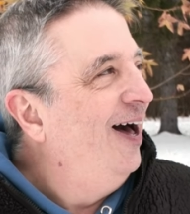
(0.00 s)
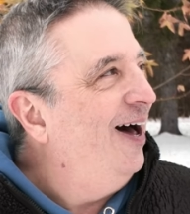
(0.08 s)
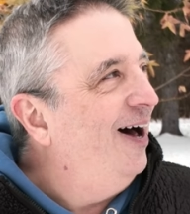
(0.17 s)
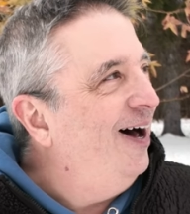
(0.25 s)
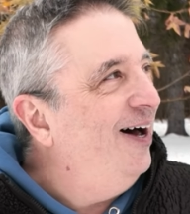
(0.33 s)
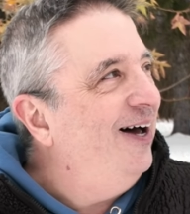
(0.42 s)

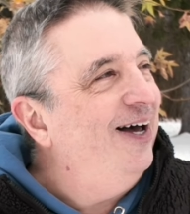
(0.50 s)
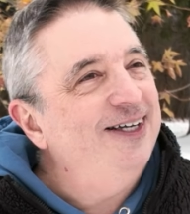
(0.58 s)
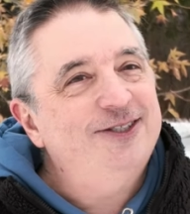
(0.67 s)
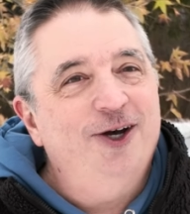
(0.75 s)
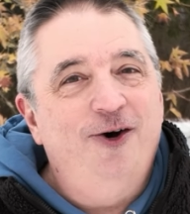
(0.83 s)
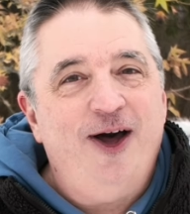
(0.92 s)

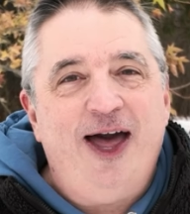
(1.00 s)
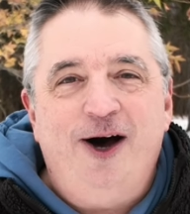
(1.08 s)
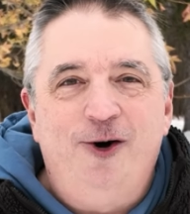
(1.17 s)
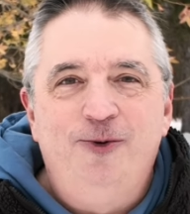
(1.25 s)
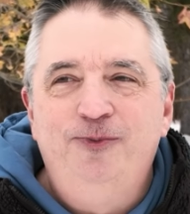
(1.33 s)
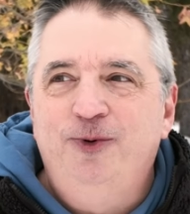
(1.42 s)
So
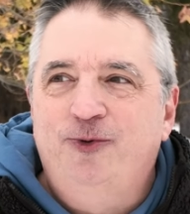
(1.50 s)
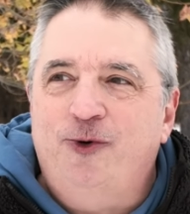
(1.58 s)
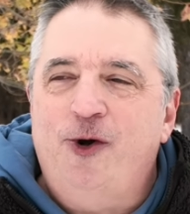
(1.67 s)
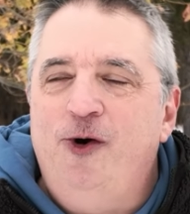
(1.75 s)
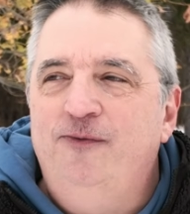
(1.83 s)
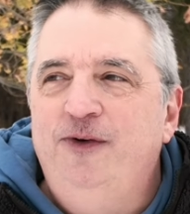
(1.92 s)
Elm
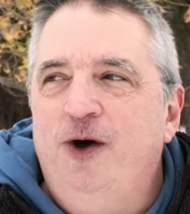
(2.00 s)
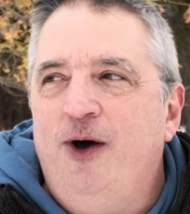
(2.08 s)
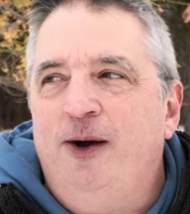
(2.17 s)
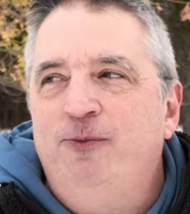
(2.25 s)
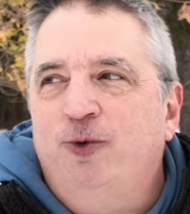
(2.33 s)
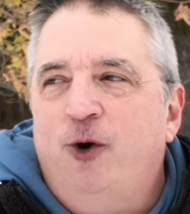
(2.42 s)
Grove, no,
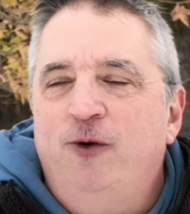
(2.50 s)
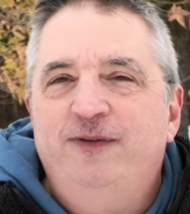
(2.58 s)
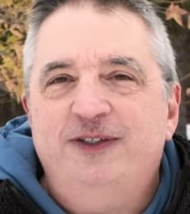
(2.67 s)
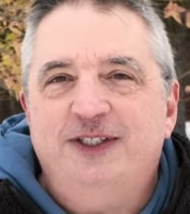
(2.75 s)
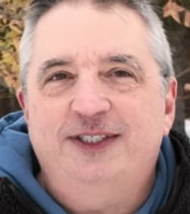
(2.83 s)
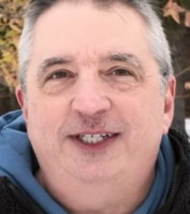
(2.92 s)
Elm
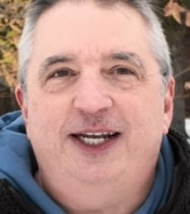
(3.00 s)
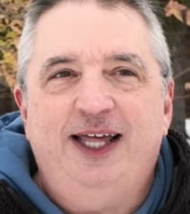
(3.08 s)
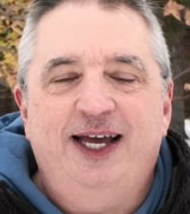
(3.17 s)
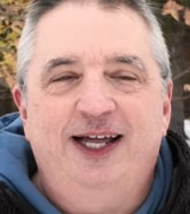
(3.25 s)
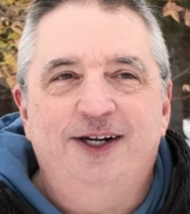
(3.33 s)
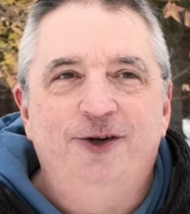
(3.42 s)
Grove is a city
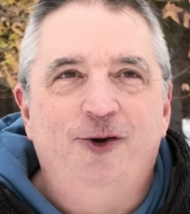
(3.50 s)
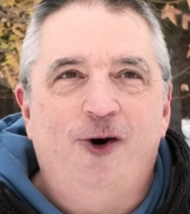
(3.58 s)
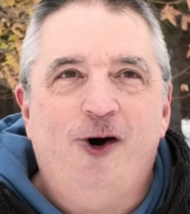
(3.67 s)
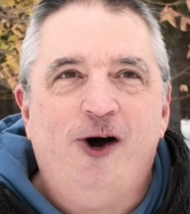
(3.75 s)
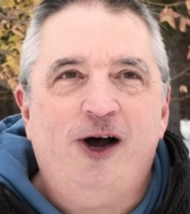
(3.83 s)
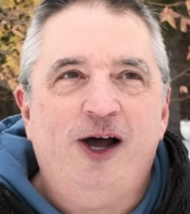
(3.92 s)
in
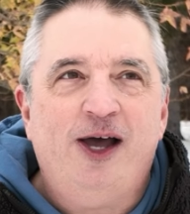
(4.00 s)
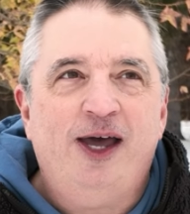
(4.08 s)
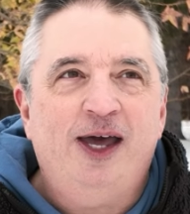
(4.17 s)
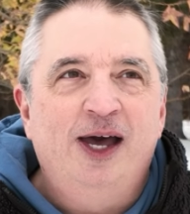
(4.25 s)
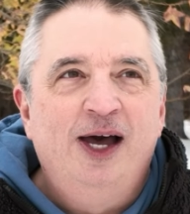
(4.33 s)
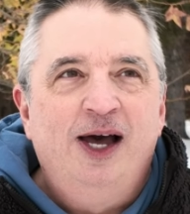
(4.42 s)

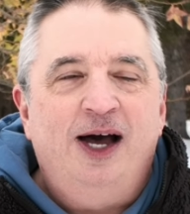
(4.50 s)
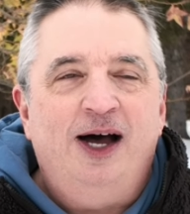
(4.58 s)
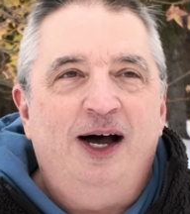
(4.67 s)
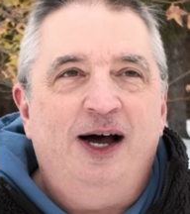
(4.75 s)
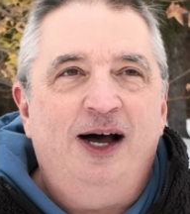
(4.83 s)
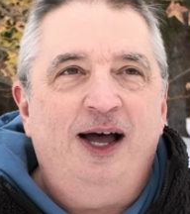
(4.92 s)
Illinois.
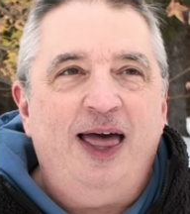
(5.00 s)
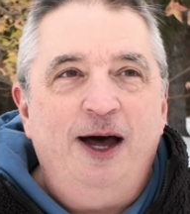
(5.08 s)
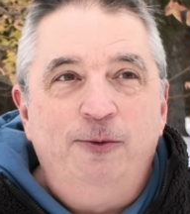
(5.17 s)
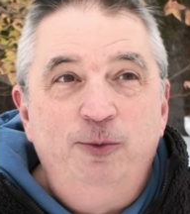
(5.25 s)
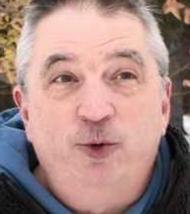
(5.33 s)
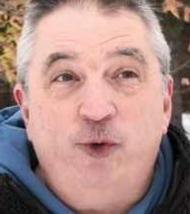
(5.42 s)

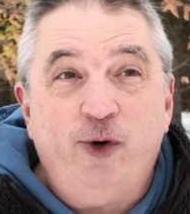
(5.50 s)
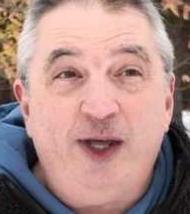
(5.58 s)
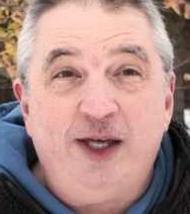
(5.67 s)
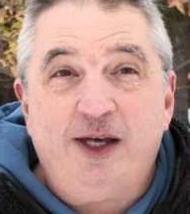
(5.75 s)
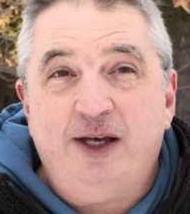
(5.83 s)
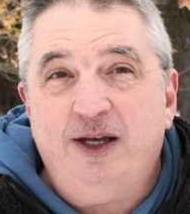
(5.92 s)
Elm
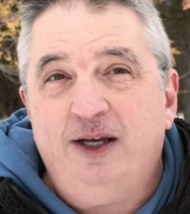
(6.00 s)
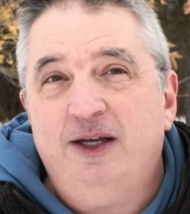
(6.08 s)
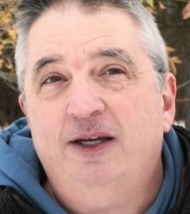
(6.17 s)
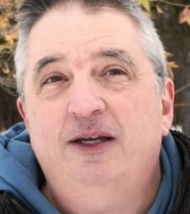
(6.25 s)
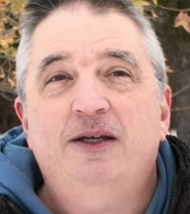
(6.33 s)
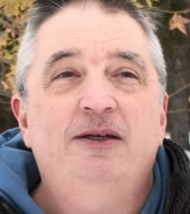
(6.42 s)
Creek,
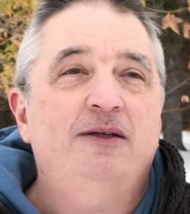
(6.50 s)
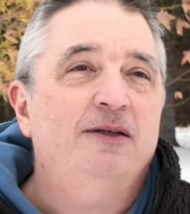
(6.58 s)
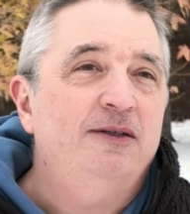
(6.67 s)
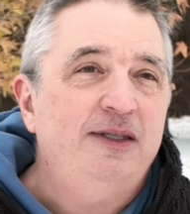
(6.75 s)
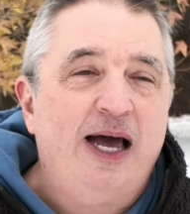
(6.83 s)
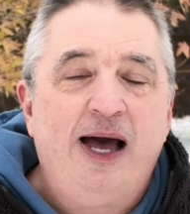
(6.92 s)

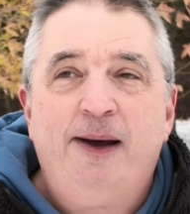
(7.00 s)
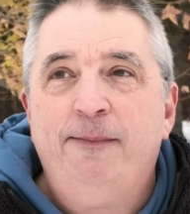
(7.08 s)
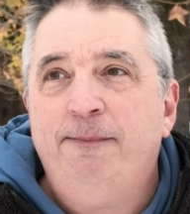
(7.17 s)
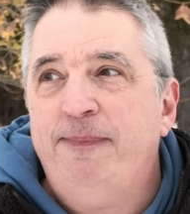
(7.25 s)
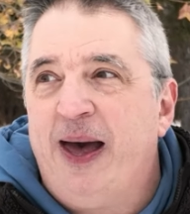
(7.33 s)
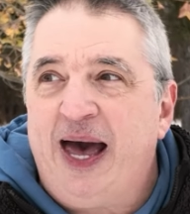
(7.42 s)
not
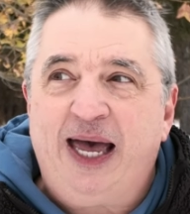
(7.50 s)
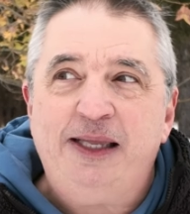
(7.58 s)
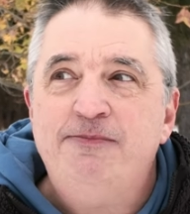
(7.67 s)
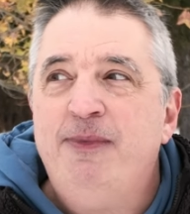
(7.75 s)
bad,